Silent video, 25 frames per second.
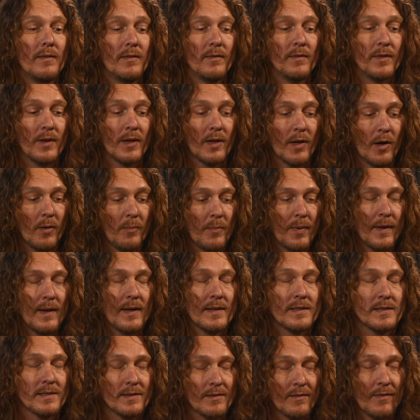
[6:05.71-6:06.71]
the
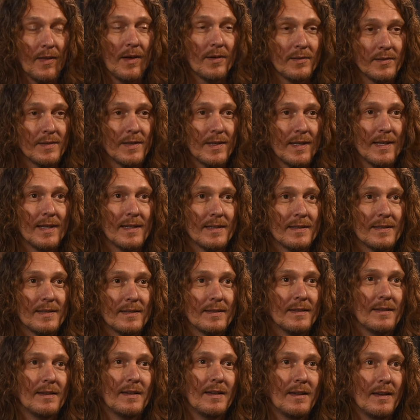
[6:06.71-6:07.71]
combination of those things
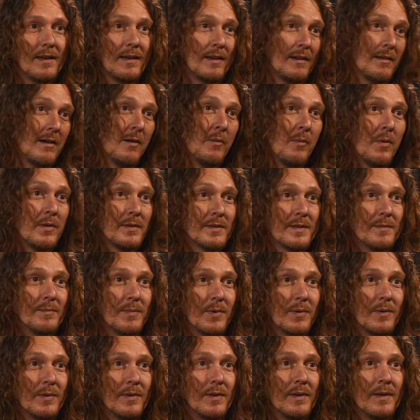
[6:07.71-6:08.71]
uh, are what's
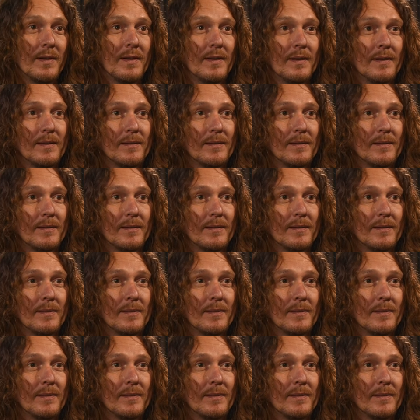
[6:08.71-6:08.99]
important.